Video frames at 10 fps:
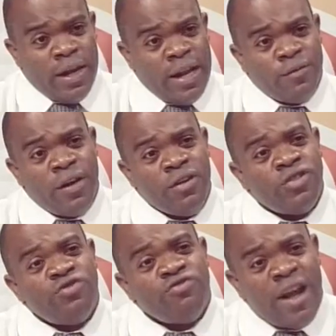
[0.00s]
in a very
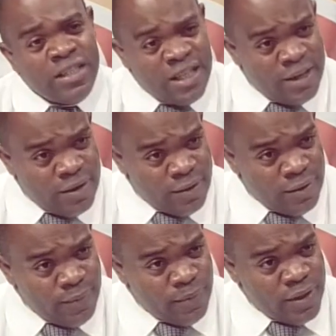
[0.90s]
tragic
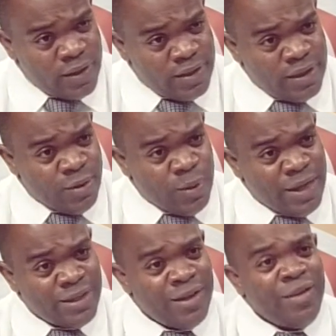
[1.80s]

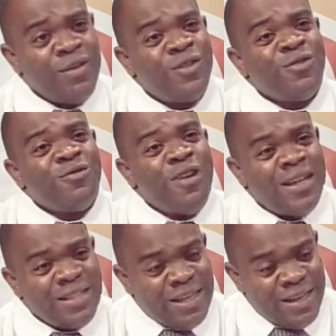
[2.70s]
situation, a very
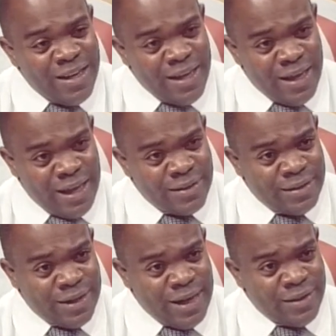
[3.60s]
tragic
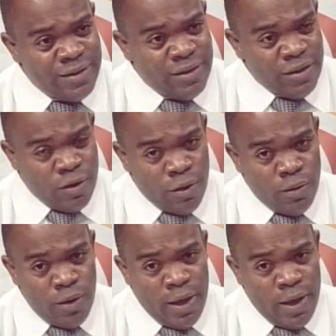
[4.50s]
incident, you know.